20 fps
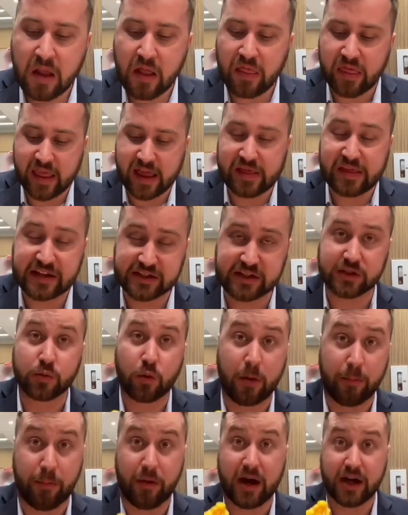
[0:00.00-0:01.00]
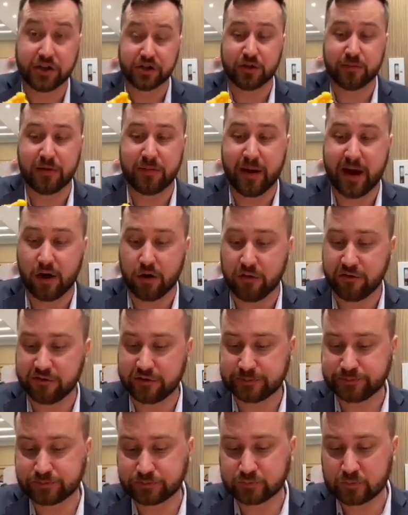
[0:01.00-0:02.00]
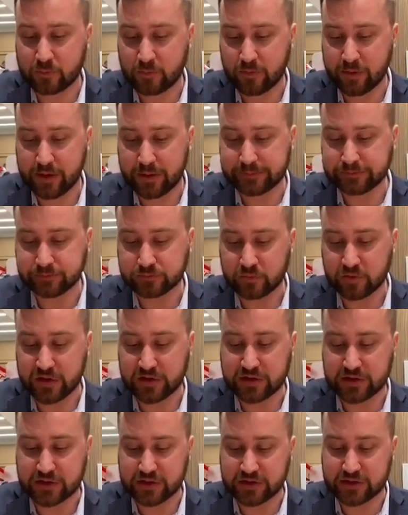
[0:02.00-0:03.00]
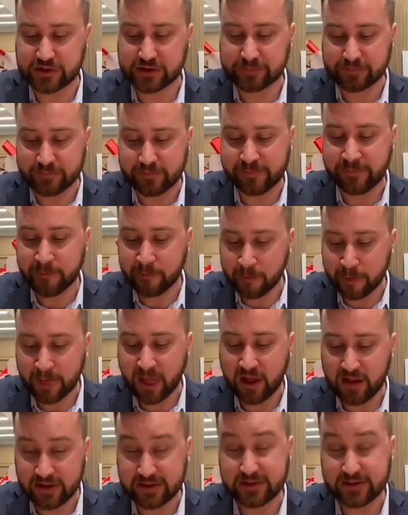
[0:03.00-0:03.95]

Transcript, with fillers: That this is what pie should be made of.